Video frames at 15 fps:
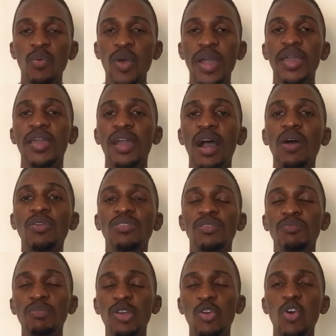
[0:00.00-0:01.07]
working
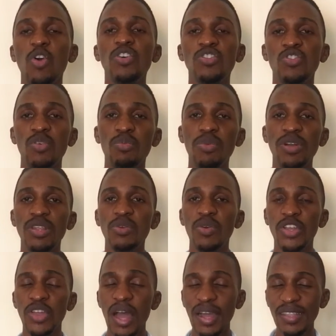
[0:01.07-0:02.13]
out, because your body,
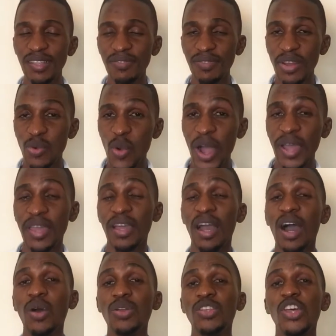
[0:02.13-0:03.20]
when you're actively working
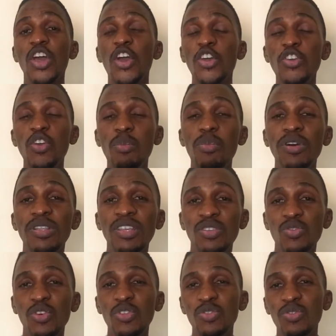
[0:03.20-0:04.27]
out, your body
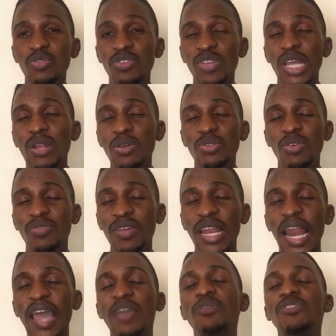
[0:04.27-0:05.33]
is going to use a lot of
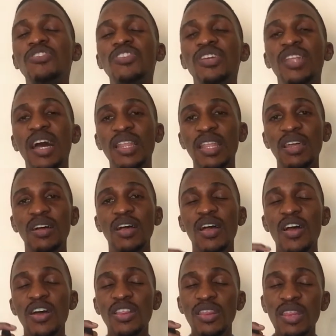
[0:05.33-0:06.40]
glycogen, and
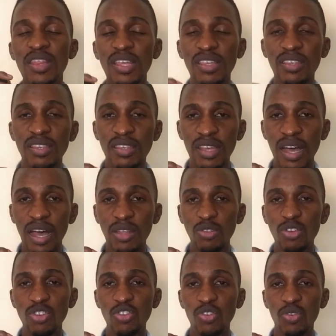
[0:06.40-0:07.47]

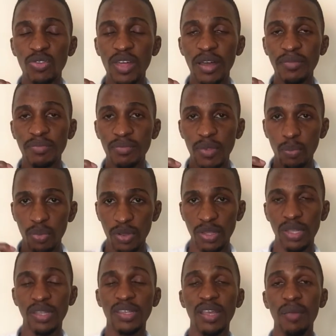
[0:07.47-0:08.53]
most of the
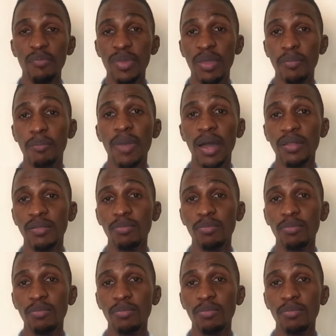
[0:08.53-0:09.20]
proteins are being